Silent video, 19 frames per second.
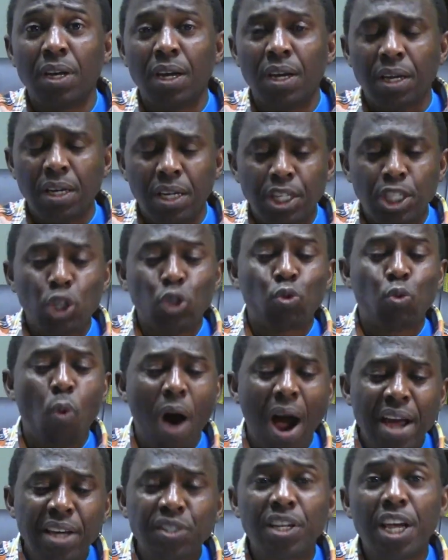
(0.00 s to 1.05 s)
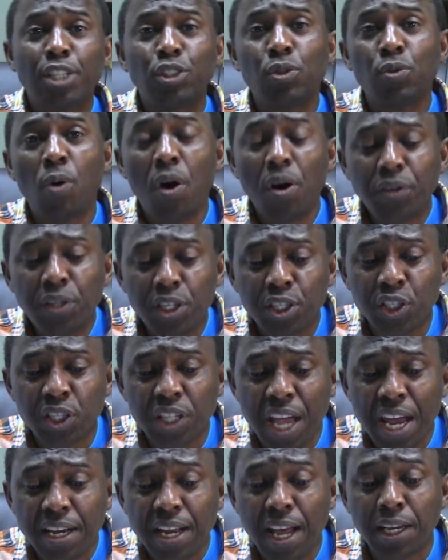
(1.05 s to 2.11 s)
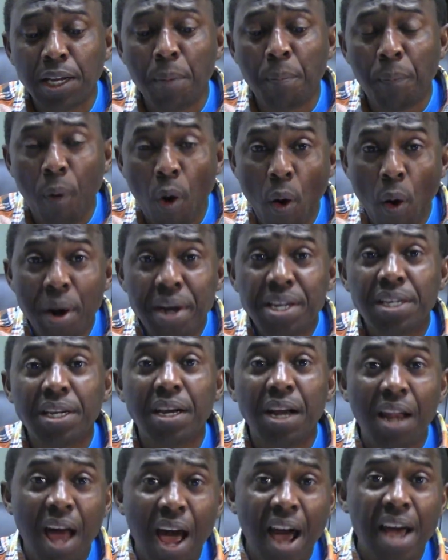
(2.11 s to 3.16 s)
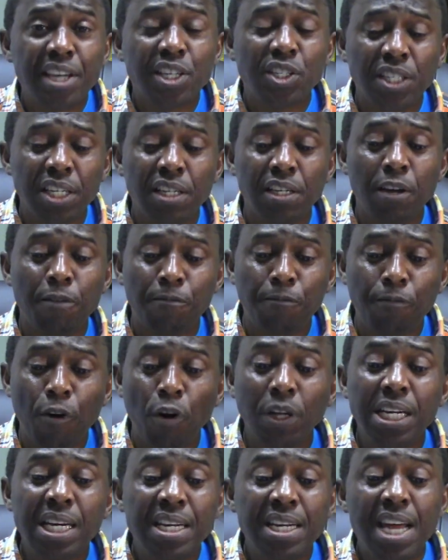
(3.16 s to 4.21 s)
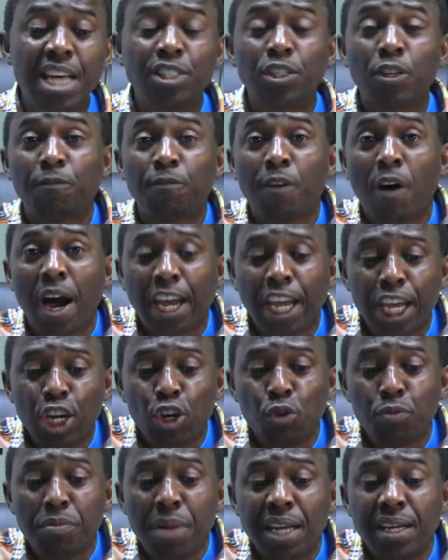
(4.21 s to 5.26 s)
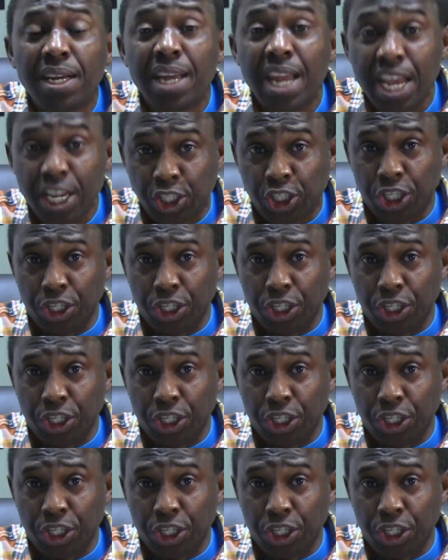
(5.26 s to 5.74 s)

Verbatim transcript: it is wiser to understand that the point lies in the fallenness of our human nature.